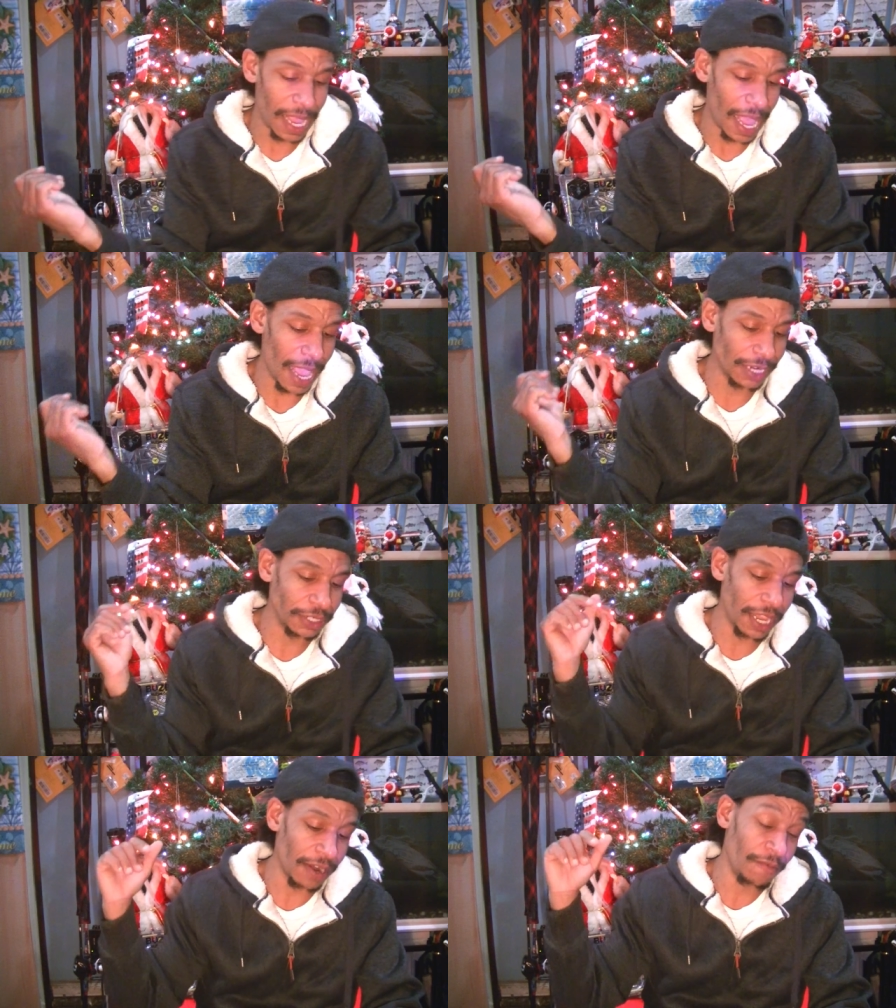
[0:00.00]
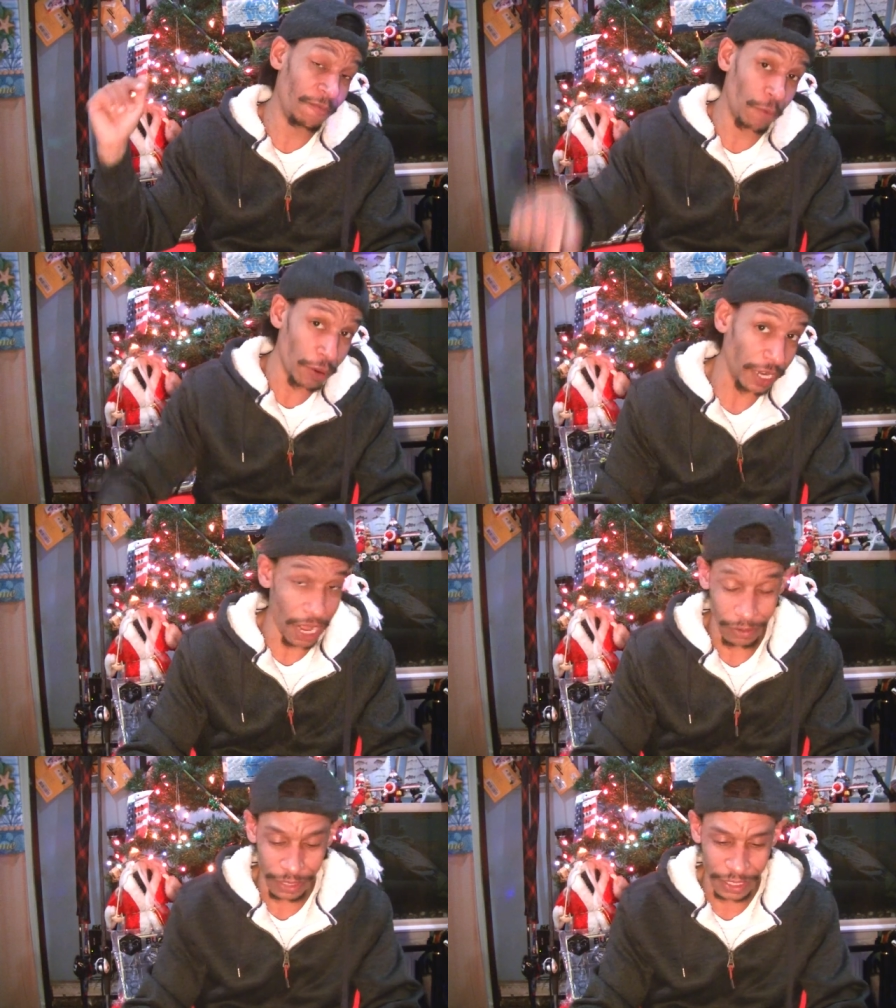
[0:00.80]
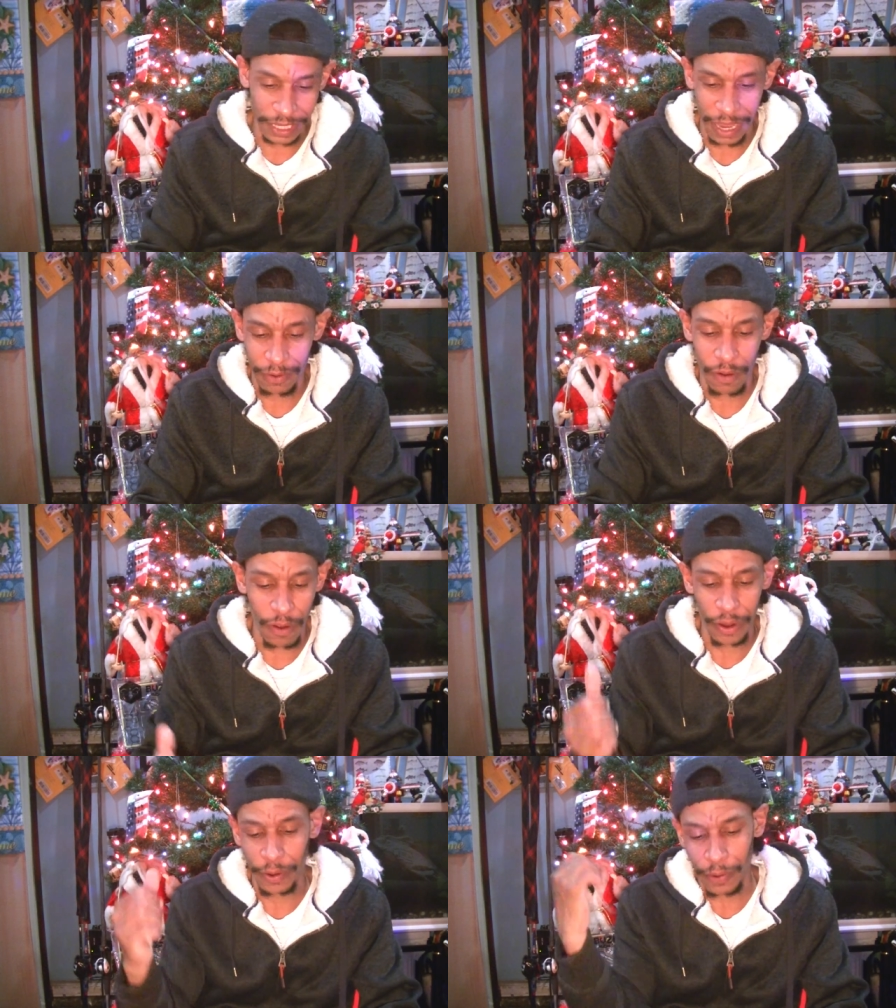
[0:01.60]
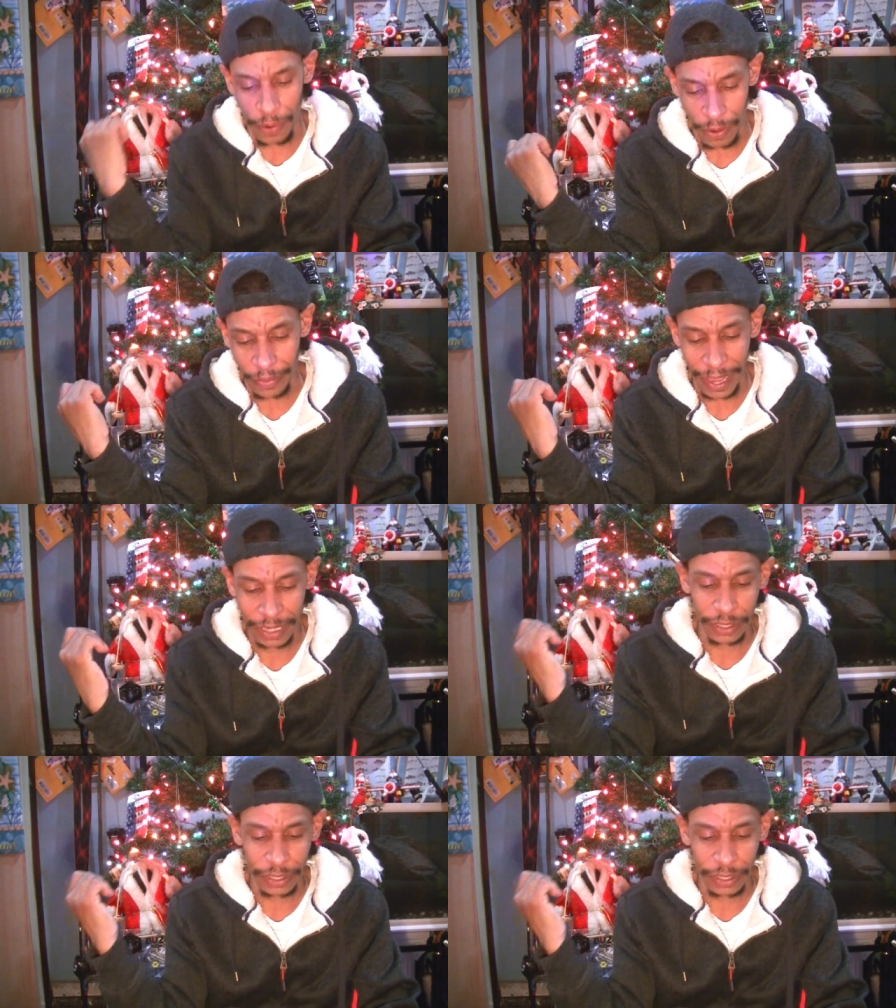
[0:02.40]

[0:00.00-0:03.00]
I actually had a $40 discount on all that.